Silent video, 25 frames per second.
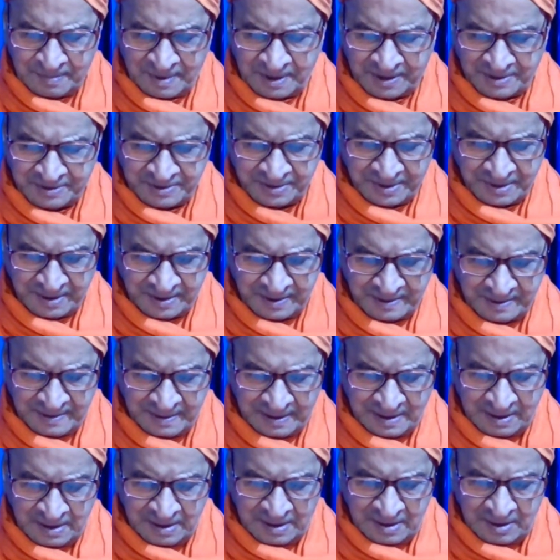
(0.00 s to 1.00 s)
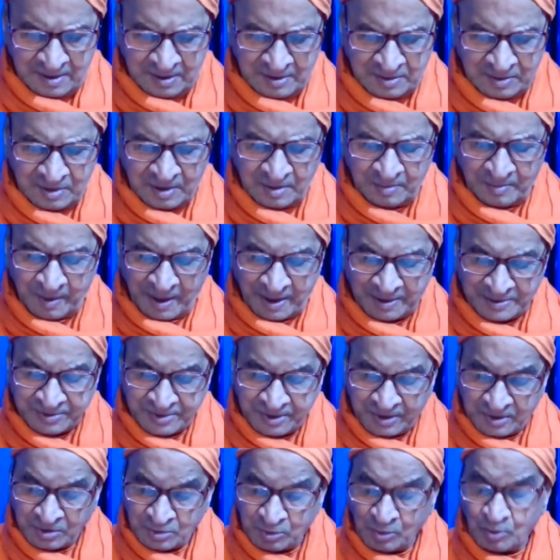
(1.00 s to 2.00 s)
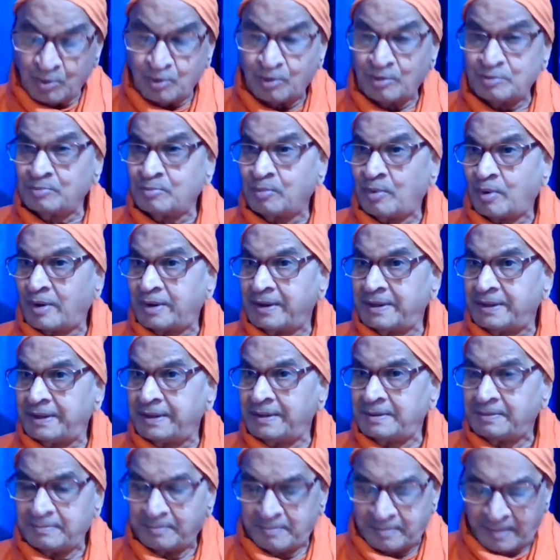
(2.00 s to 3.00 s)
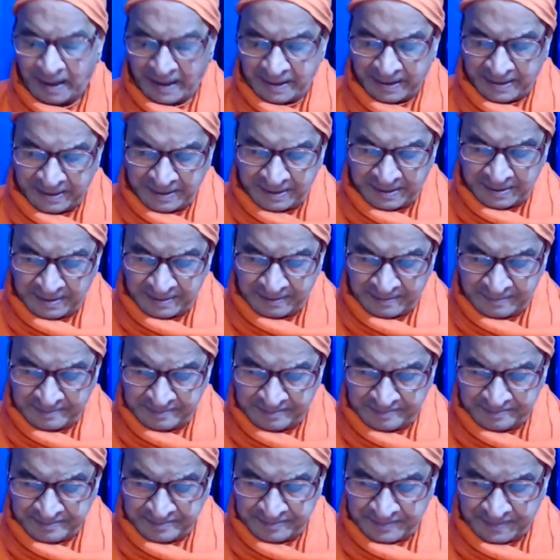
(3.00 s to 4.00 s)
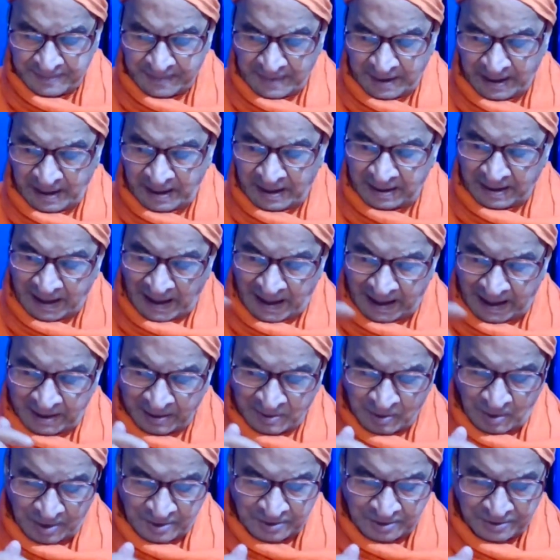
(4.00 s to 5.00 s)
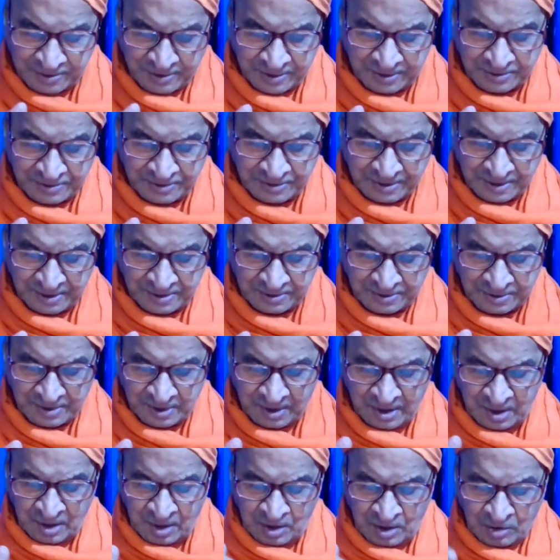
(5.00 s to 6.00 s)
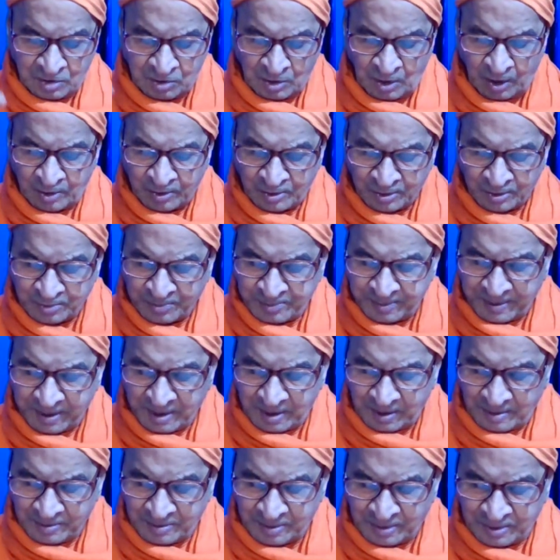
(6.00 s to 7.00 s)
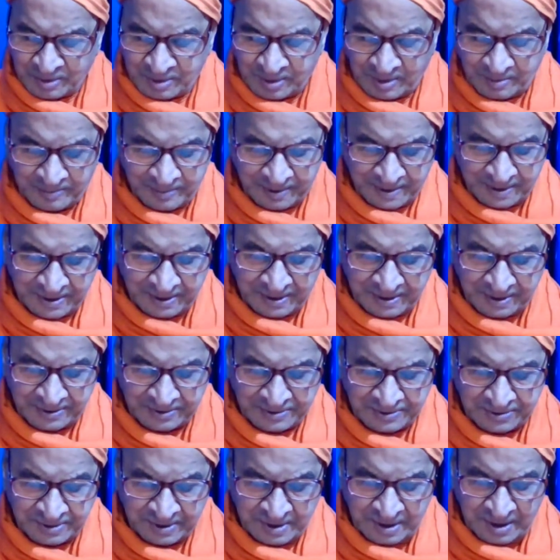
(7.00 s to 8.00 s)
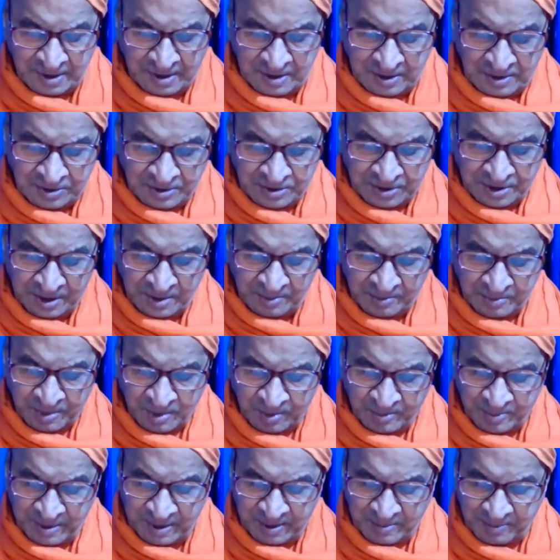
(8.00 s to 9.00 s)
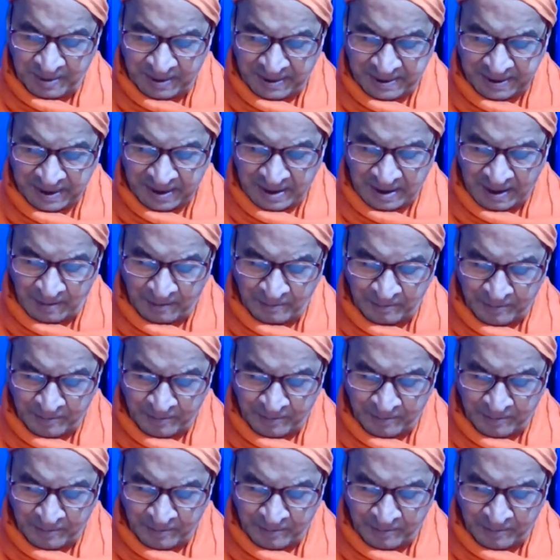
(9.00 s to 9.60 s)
merging. The master's own body, mind, and I consciousness, not to speak of those of others, seem to be but a